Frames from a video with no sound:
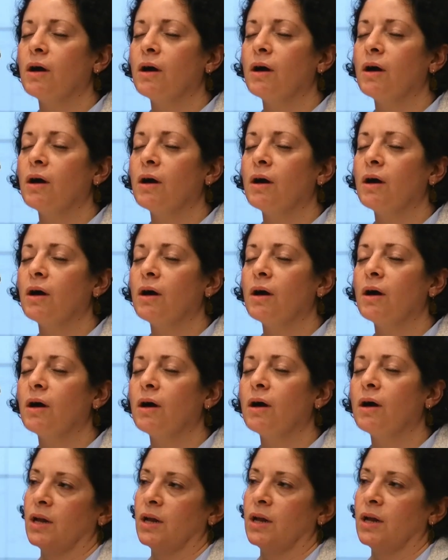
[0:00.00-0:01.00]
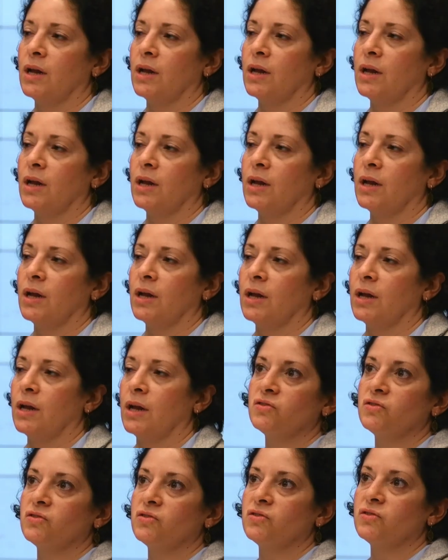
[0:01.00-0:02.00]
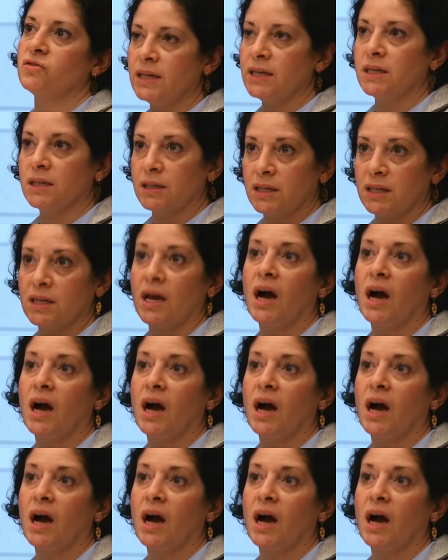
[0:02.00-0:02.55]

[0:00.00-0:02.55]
at subnational level for understanding the